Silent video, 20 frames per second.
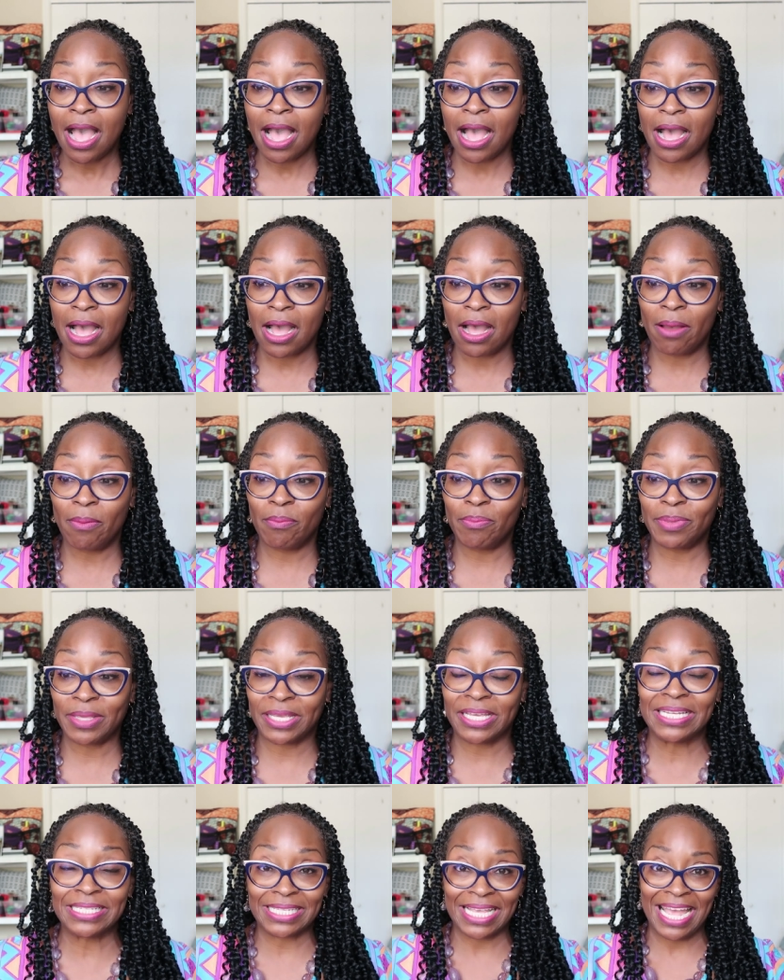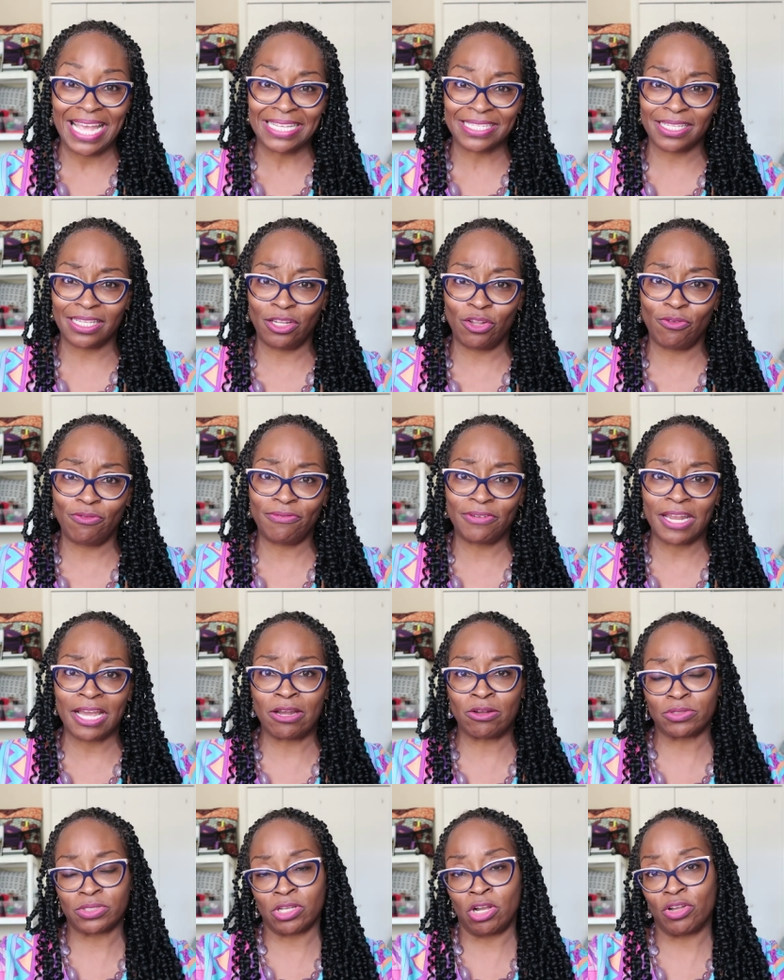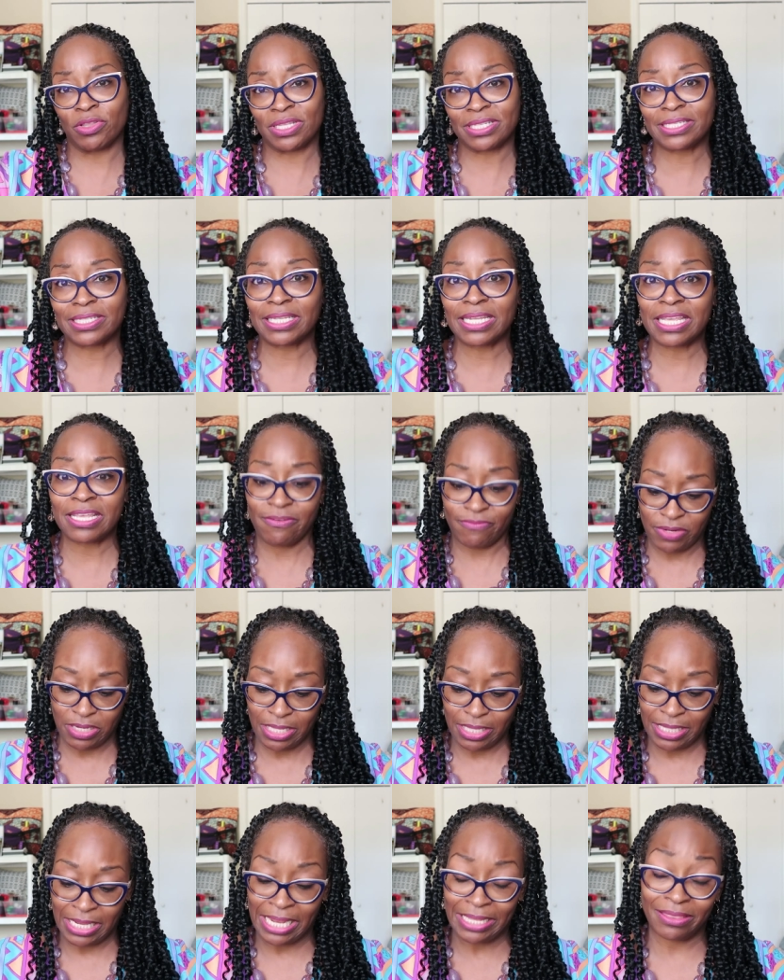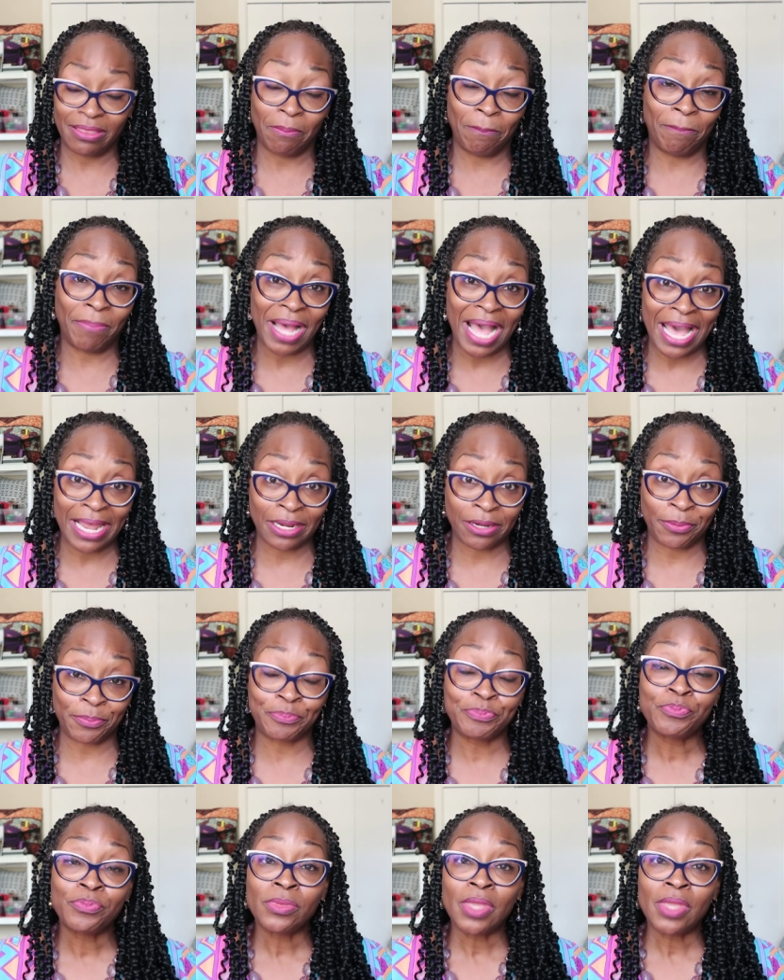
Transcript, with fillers: um, because it has a little flounce on the sleeve and then at the bottom